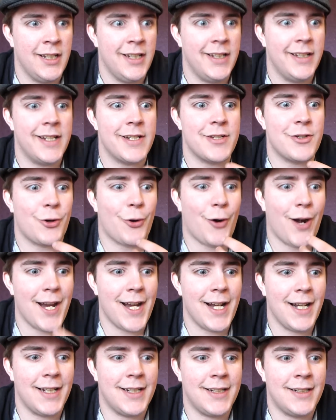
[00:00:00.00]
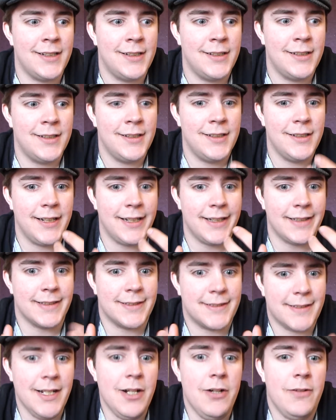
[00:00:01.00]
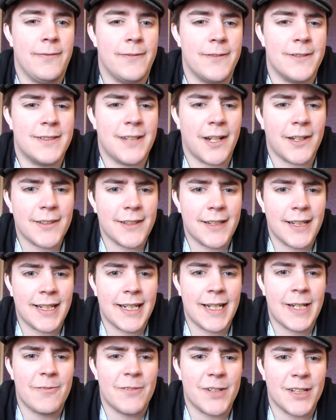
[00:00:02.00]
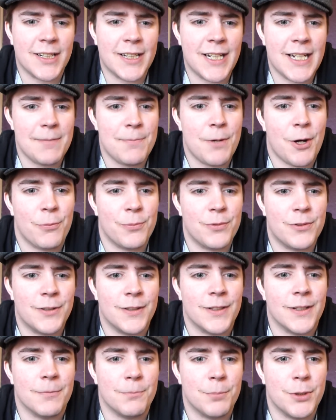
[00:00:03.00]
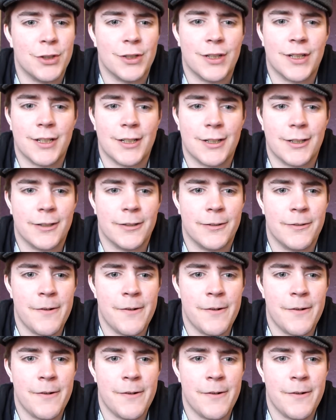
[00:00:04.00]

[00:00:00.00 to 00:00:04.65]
The trailer itself doesn't even keep up to the book.